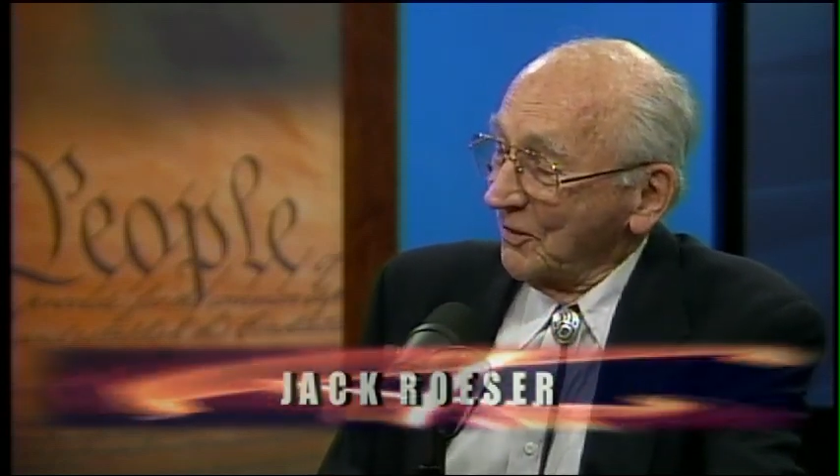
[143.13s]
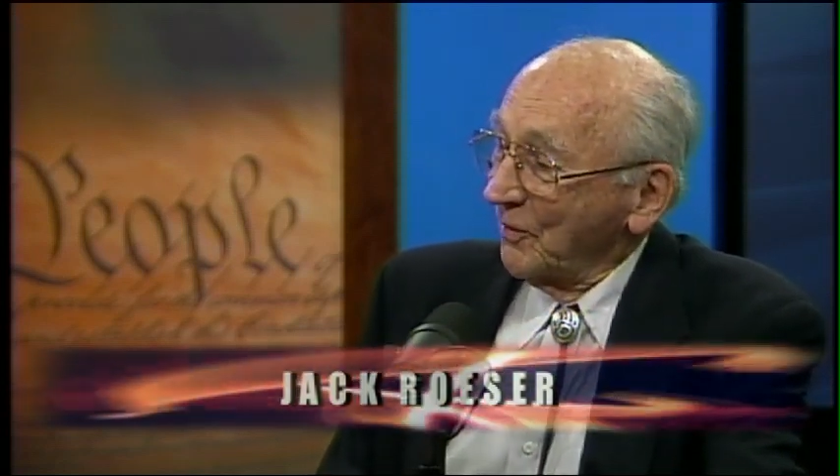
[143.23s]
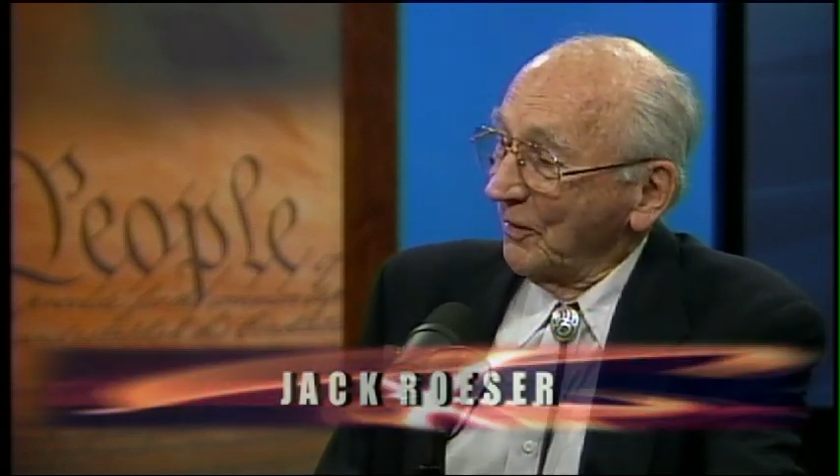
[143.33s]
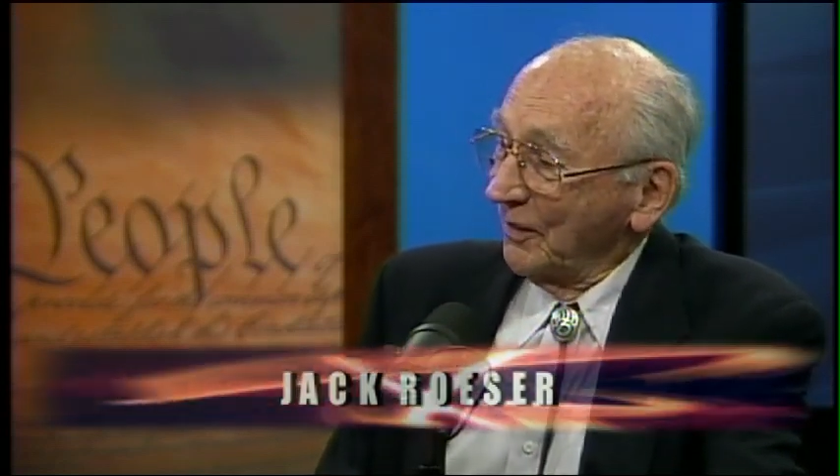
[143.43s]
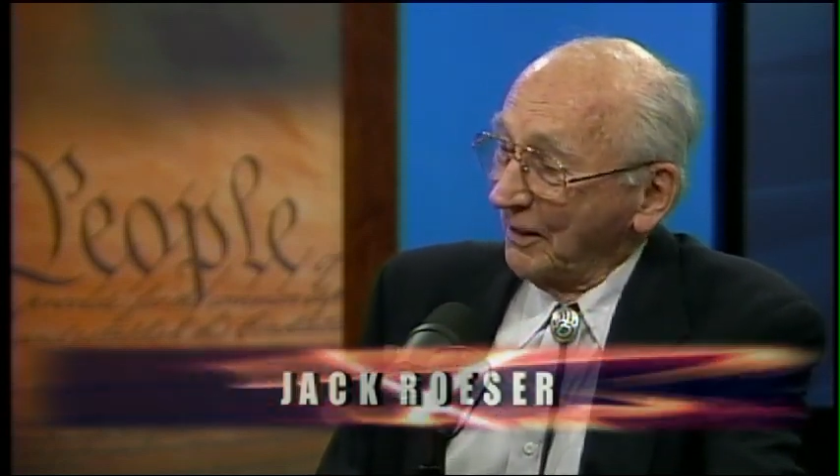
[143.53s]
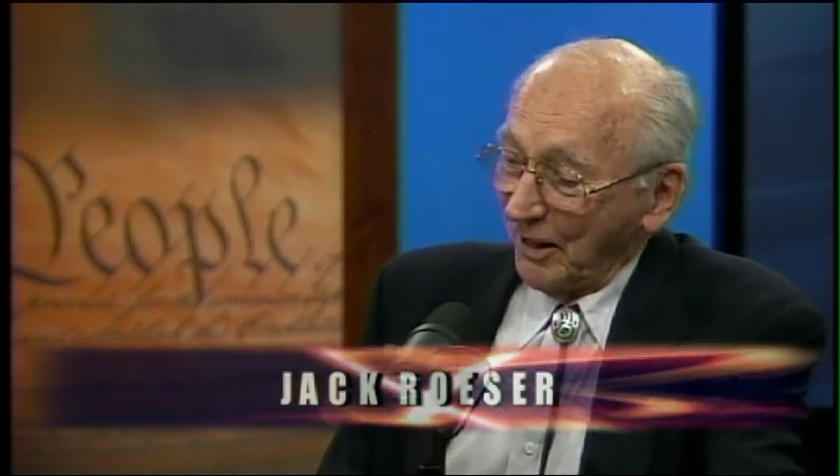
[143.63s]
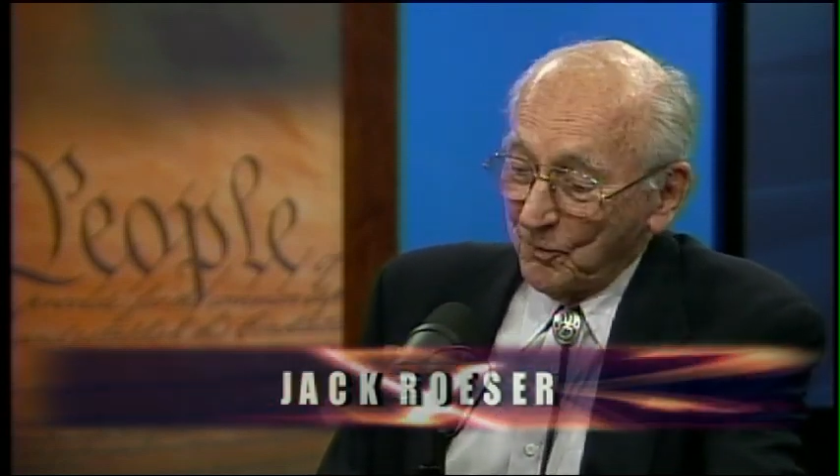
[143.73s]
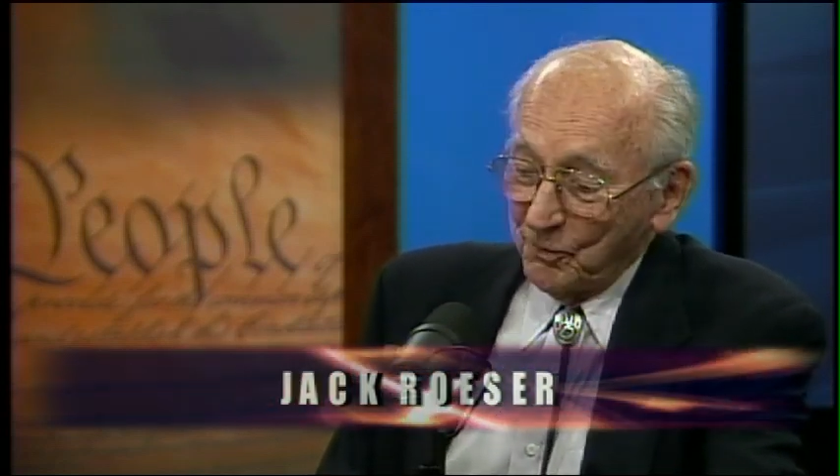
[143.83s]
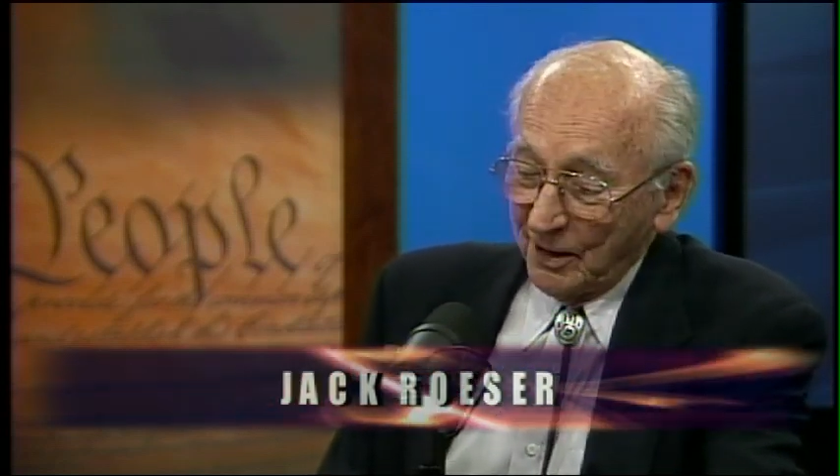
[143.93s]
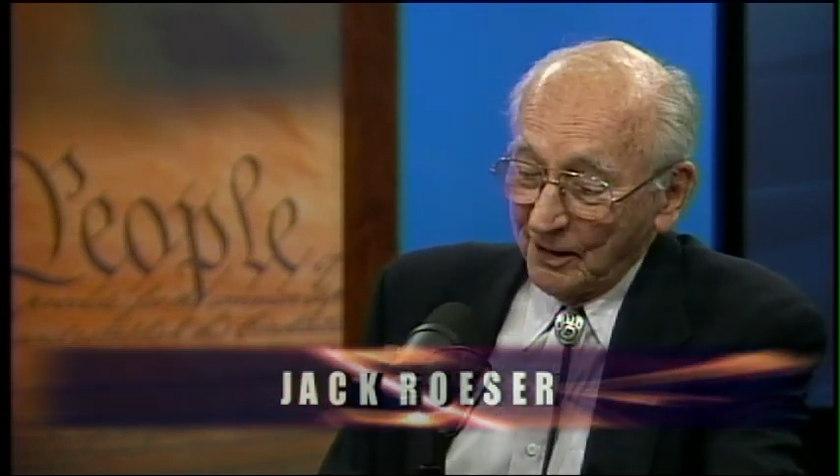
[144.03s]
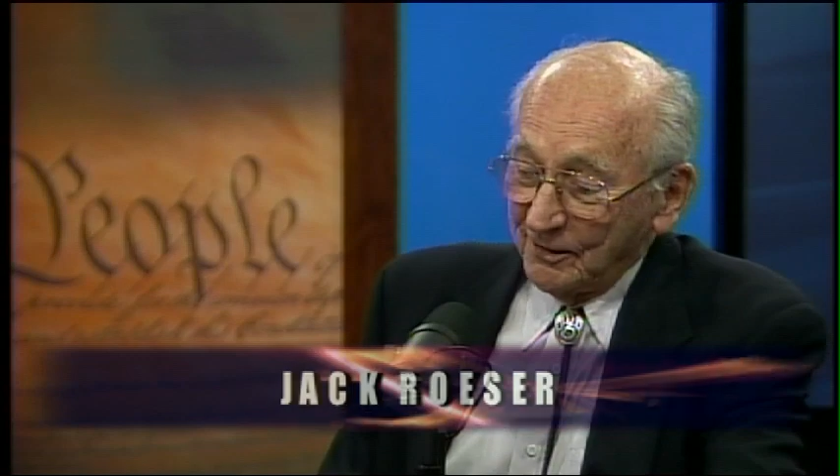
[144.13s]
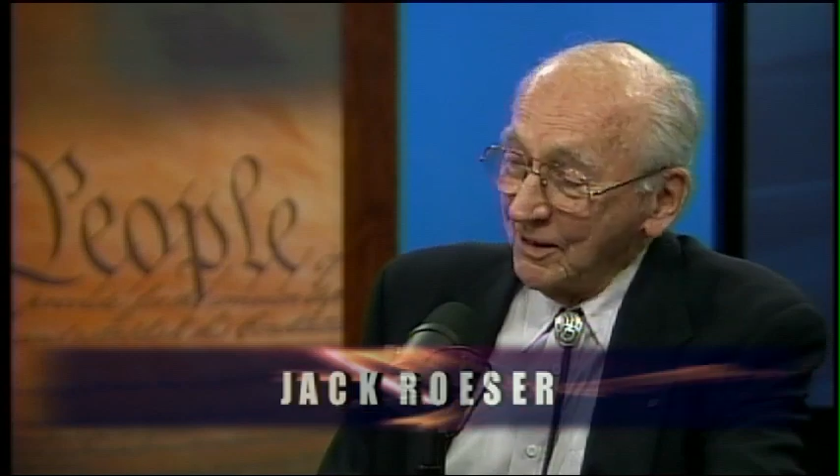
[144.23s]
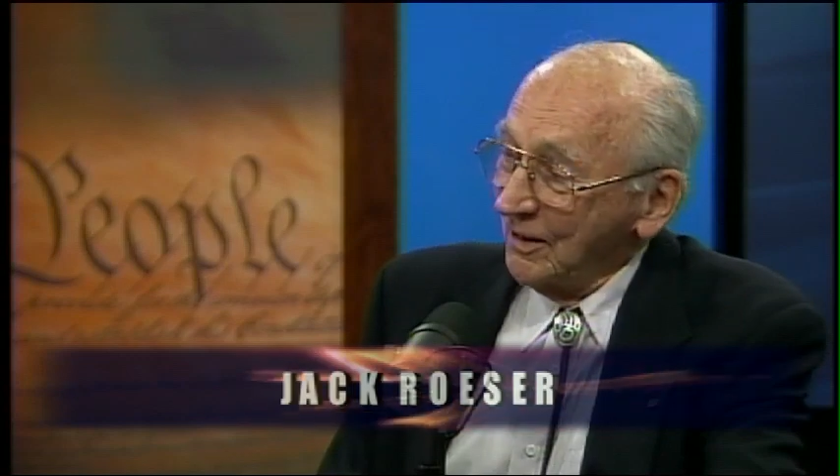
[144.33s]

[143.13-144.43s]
during the campaign,